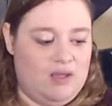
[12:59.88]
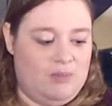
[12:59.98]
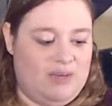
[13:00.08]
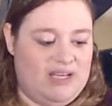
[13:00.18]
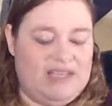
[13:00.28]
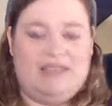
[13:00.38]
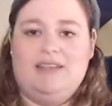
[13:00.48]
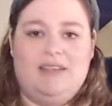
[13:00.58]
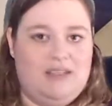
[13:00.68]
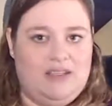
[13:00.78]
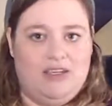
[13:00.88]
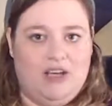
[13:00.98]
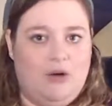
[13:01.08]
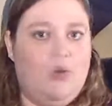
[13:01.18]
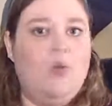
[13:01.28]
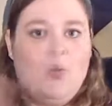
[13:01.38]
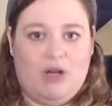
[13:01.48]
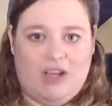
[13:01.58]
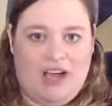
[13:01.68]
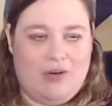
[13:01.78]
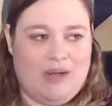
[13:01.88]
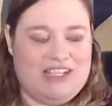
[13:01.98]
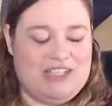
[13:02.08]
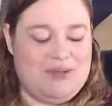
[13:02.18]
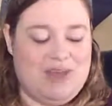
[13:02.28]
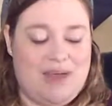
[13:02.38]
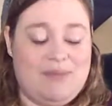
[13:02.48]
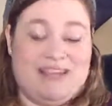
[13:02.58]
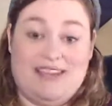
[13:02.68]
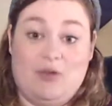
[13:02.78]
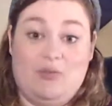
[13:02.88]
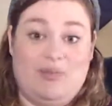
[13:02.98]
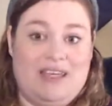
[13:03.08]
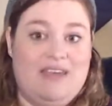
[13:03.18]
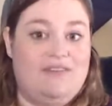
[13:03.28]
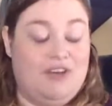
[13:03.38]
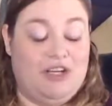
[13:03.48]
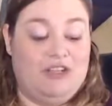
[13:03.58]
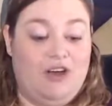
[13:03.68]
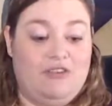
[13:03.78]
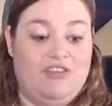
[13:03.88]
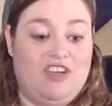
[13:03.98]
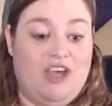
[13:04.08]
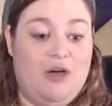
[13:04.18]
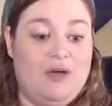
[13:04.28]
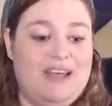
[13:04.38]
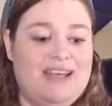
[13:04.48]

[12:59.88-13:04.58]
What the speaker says: but, you know, we're not going to do that because that would be a very long video.